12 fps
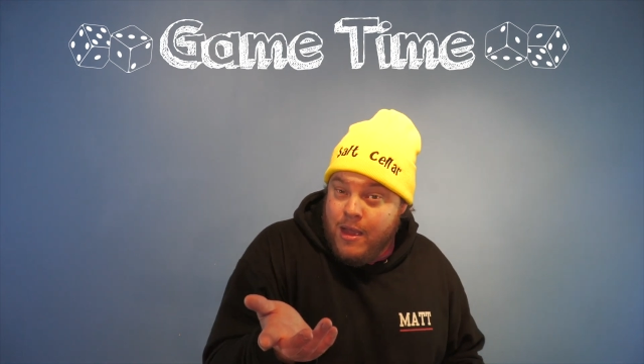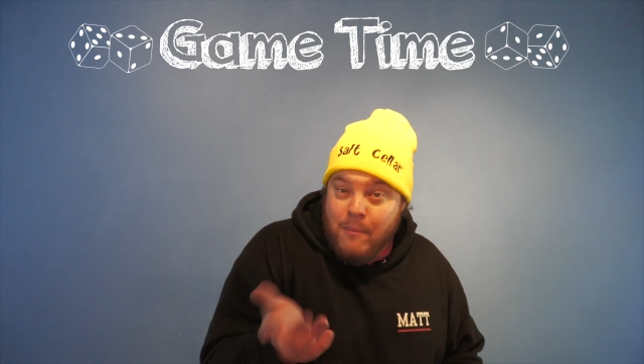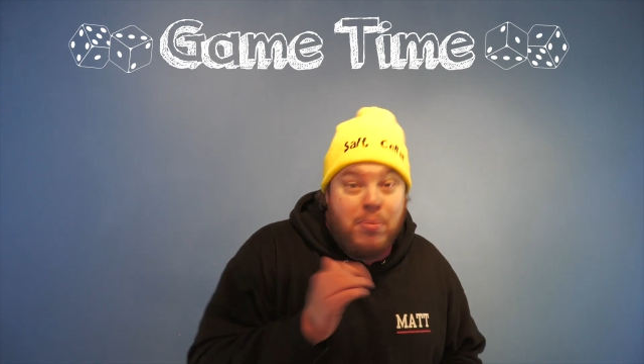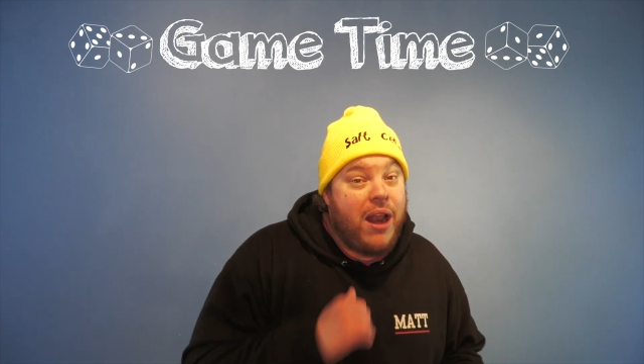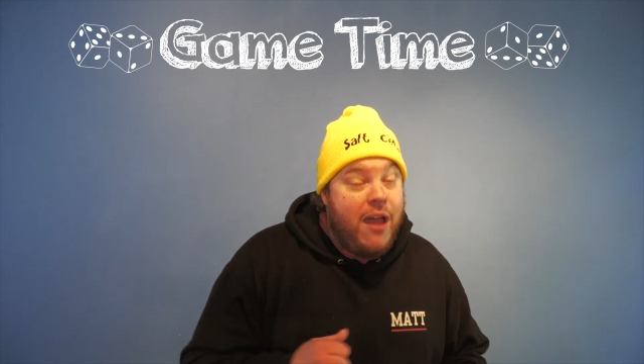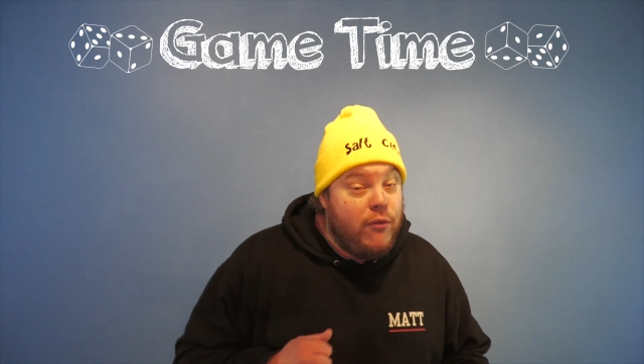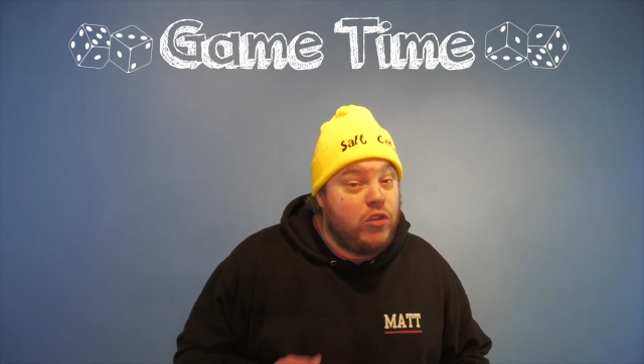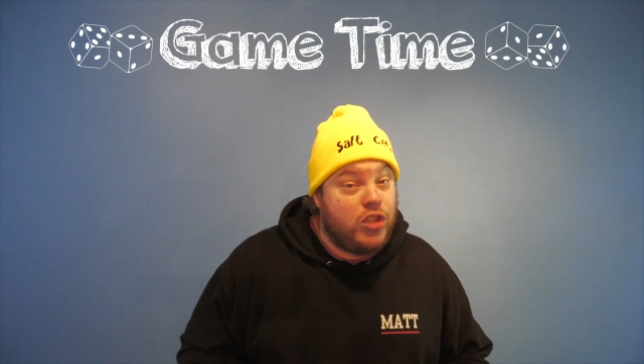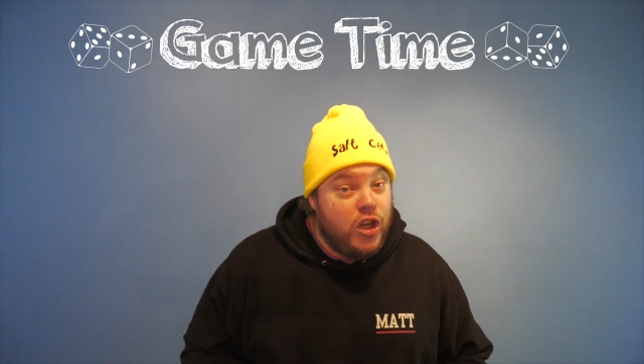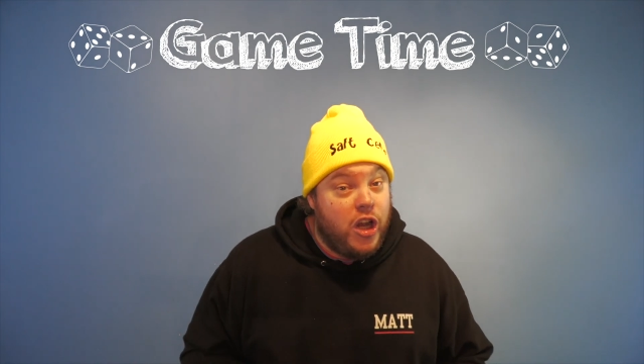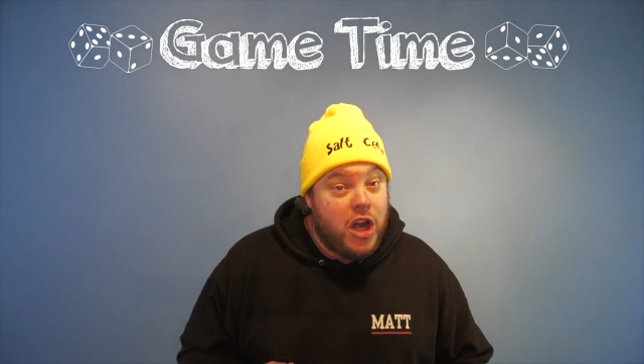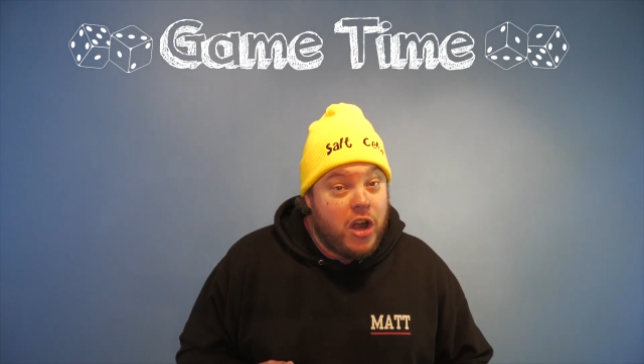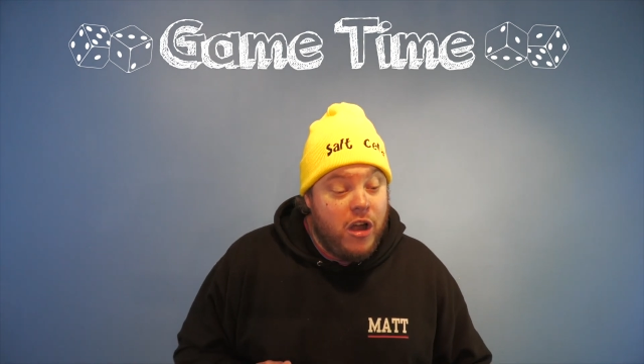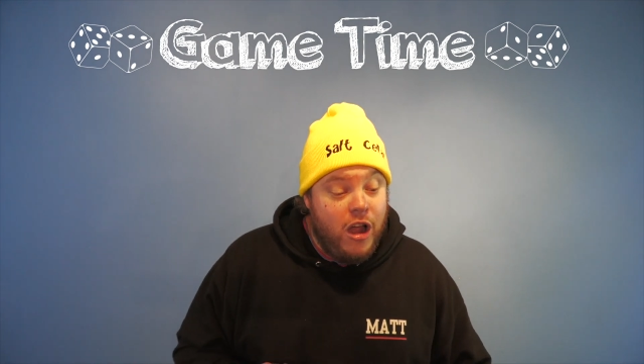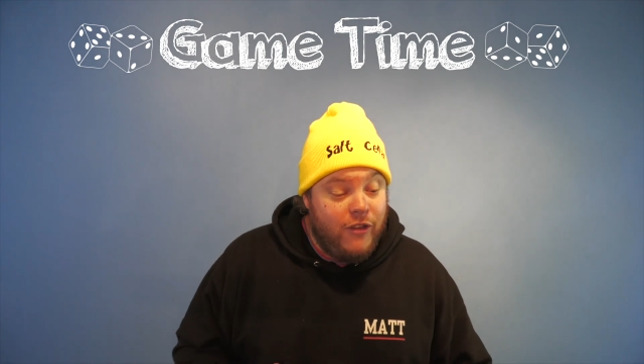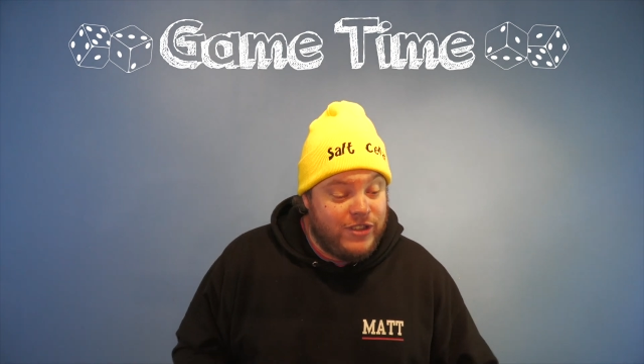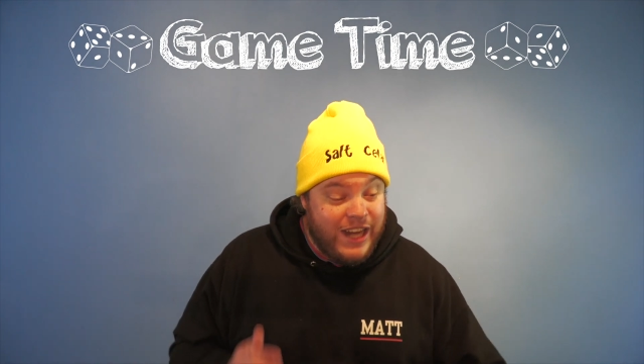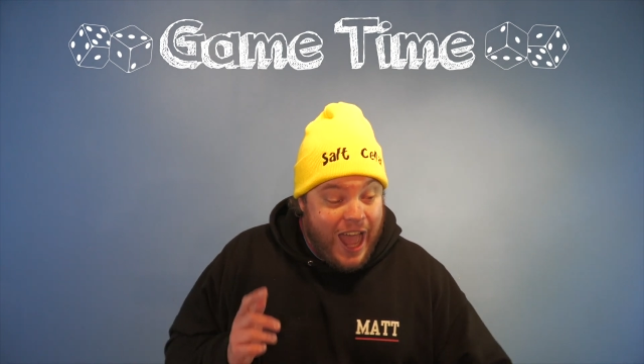But I've also got a
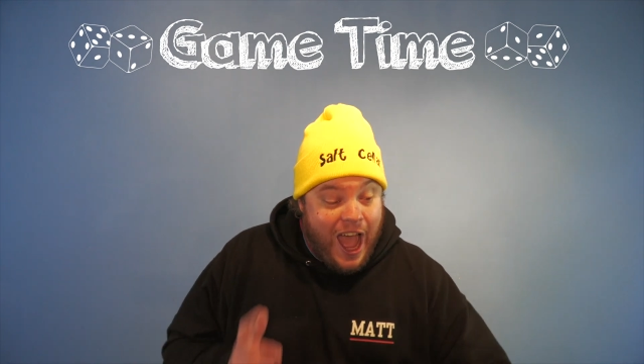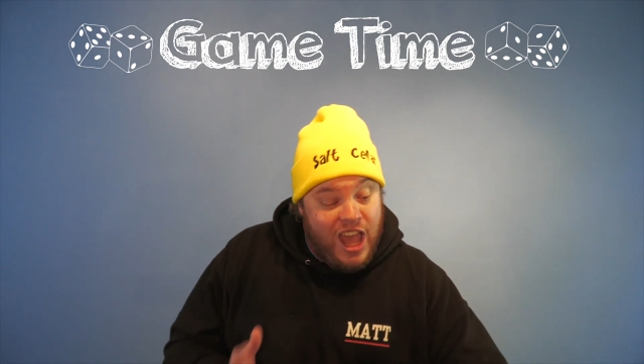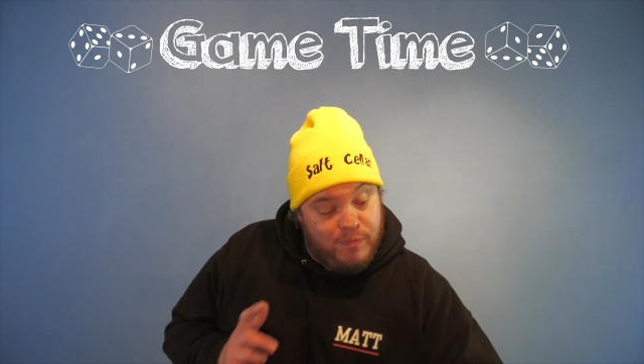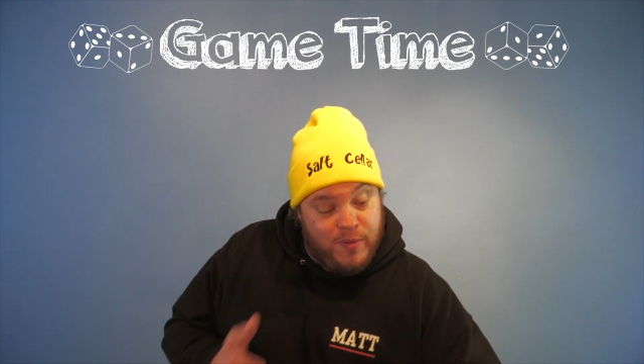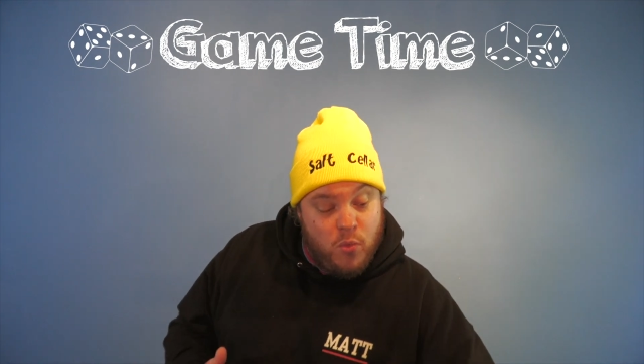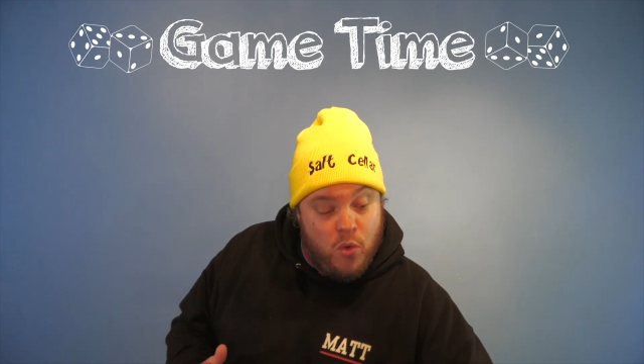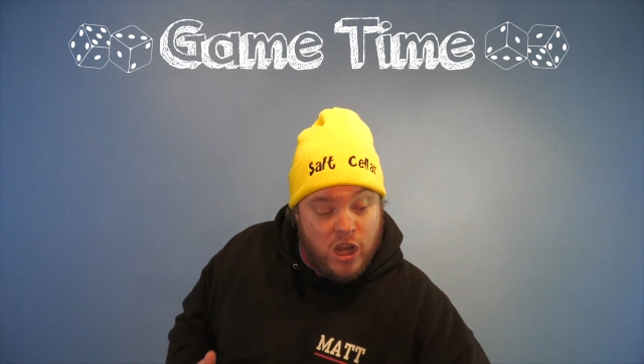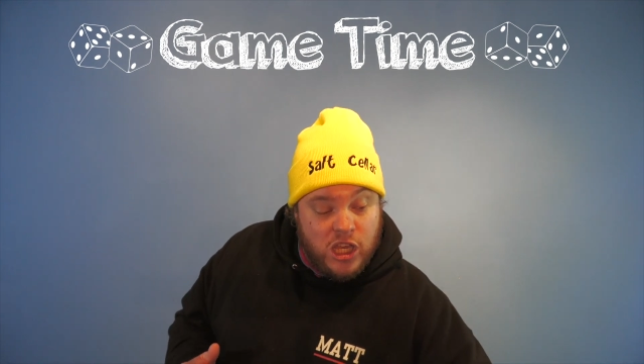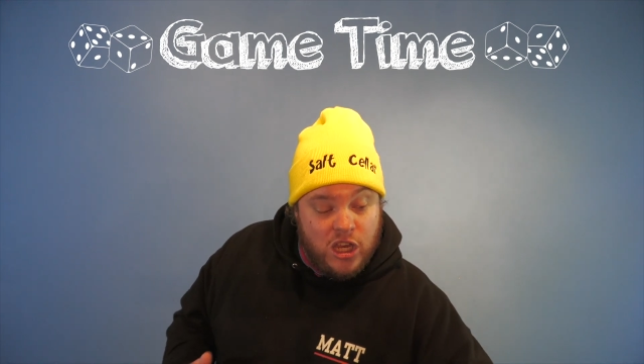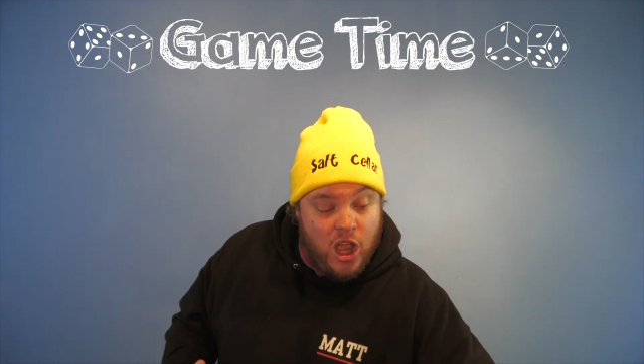craft, and I've been working